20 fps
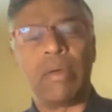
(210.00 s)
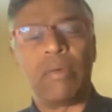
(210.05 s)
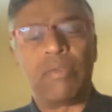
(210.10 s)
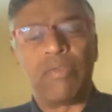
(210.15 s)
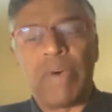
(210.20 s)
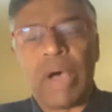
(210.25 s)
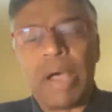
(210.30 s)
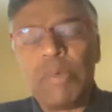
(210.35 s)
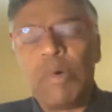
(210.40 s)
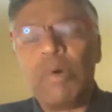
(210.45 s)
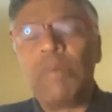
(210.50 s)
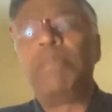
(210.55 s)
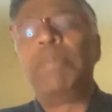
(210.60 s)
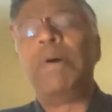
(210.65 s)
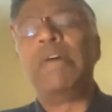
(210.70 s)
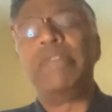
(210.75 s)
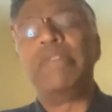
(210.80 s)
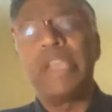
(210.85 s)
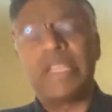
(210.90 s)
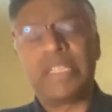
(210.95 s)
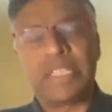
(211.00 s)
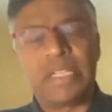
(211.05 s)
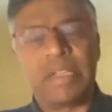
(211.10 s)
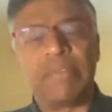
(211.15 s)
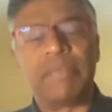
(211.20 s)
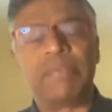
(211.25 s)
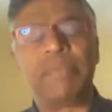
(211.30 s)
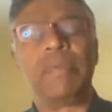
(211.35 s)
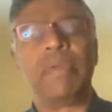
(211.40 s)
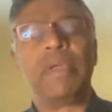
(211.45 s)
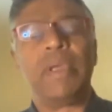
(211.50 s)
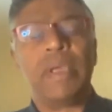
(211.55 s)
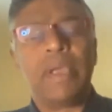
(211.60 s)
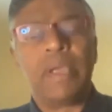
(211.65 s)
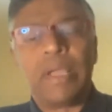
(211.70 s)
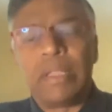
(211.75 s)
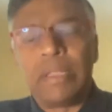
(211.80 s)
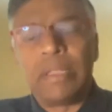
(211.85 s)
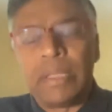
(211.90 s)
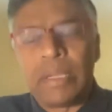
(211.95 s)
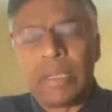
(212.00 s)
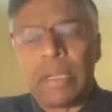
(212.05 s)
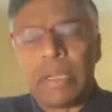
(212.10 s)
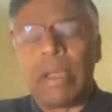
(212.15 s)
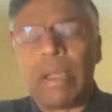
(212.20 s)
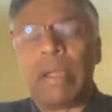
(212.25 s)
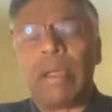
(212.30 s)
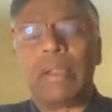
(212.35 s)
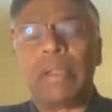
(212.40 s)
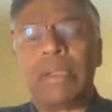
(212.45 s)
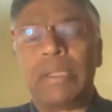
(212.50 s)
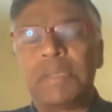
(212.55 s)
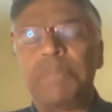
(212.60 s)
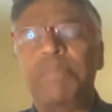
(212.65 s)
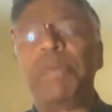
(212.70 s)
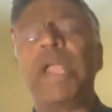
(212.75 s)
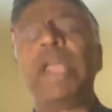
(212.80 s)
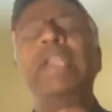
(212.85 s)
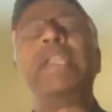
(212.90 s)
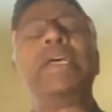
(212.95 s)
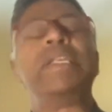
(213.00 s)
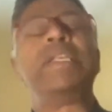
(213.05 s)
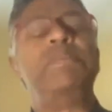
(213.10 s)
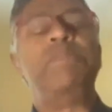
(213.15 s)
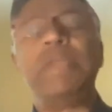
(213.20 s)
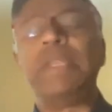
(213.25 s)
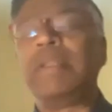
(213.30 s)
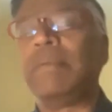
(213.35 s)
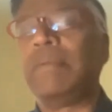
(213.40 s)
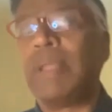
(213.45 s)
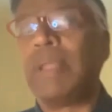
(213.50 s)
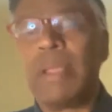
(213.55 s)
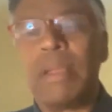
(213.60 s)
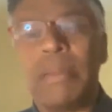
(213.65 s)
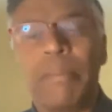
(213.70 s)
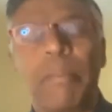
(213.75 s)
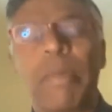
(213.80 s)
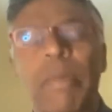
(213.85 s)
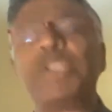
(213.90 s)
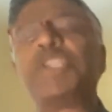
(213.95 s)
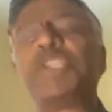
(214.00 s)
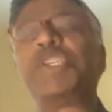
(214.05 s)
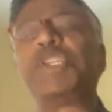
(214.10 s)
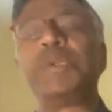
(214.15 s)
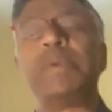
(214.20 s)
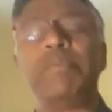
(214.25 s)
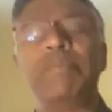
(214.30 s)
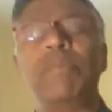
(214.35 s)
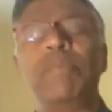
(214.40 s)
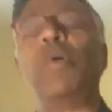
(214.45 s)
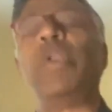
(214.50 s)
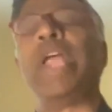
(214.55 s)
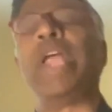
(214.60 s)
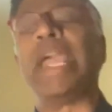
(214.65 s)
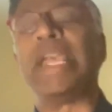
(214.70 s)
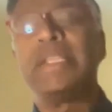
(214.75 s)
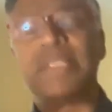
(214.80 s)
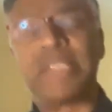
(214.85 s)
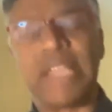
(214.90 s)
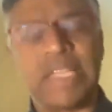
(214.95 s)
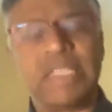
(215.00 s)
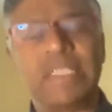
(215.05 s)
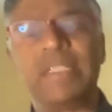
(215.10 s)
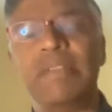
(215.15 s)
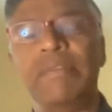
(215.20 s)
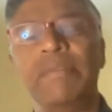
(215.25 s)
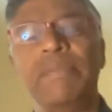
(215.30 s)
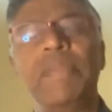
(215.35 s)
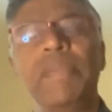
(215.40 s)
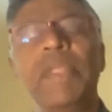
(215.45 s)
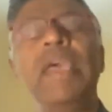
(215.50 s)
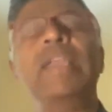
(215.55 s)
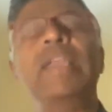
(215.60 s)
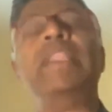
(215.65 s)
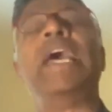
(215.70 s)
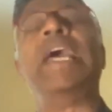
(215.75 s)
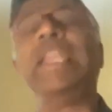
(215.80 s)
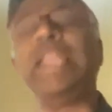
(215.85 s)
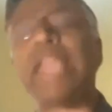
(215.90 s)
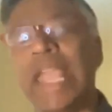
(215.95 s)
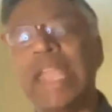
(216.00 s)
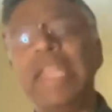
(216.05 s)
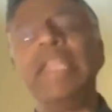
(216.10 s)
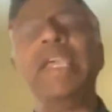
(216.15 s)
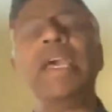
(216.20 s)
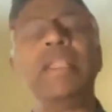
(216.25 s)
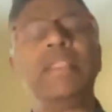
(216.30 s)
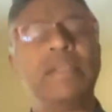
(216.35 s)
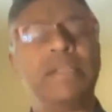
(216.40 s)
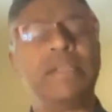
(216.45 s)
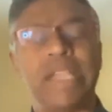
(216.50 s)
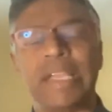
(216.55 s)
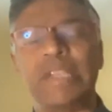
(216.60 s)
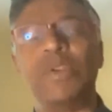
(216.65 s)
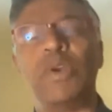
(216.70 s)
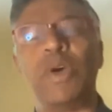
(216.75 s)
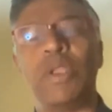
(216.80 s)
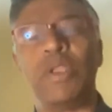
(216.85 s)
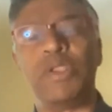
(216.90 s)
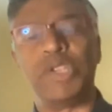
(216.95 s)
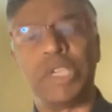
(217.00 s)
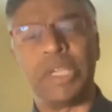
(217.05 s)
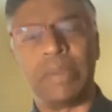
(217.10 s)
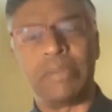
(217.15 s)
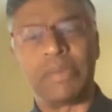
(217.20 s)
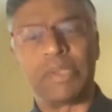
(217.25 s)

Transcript: far more pervasive. The spread has been much more extensive than any other technology.